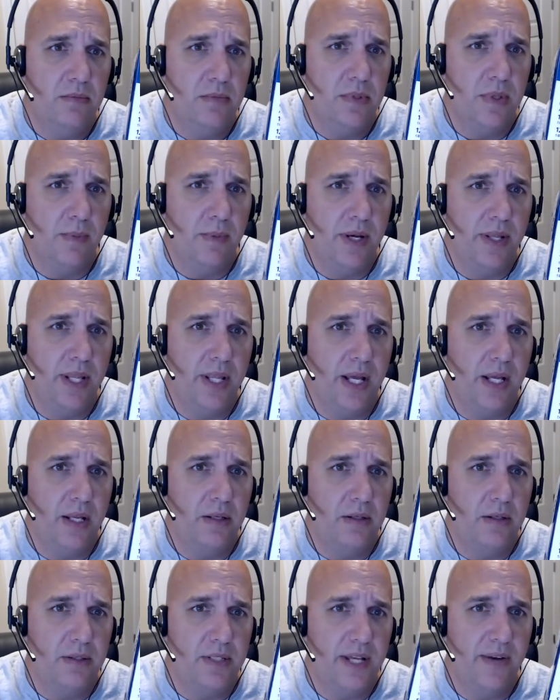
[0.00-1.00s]
Something yeah. like that.
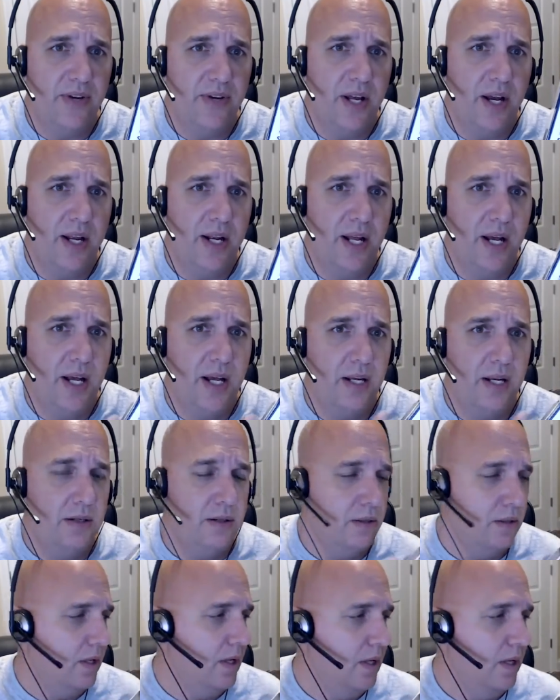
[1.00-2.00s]
Seven ninety nine
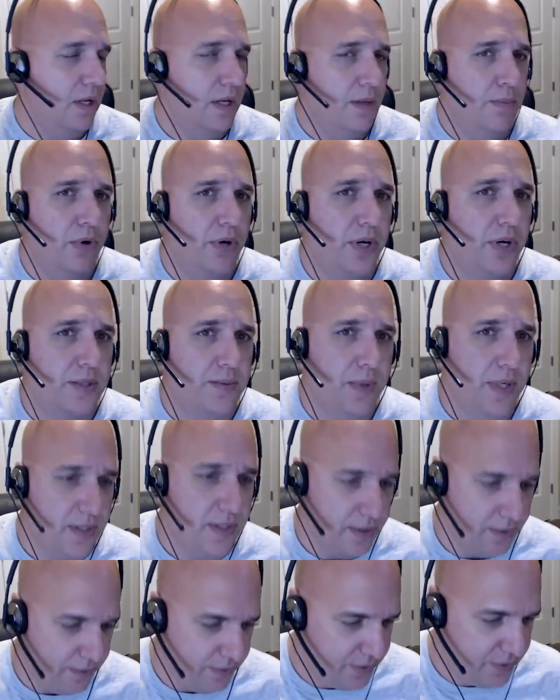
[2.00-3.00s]
pretty
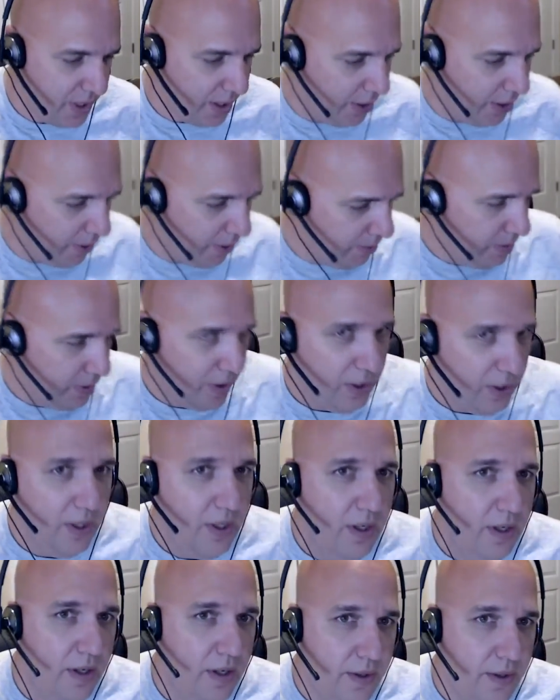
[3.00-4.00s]
expensive. So
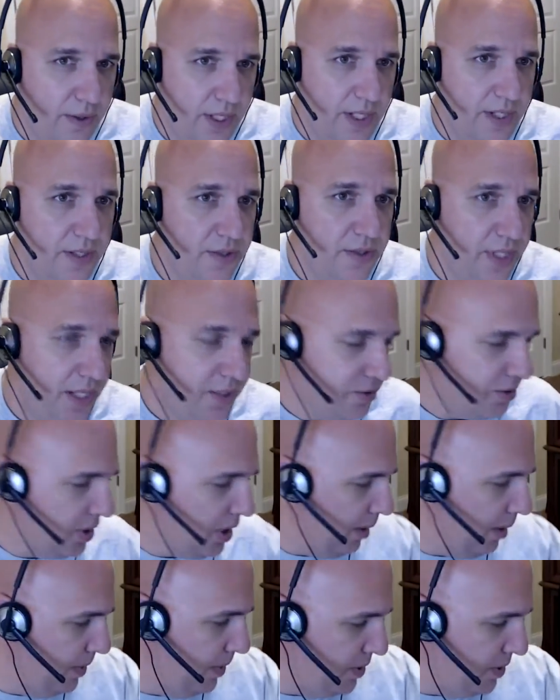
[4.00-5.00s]
these these are coming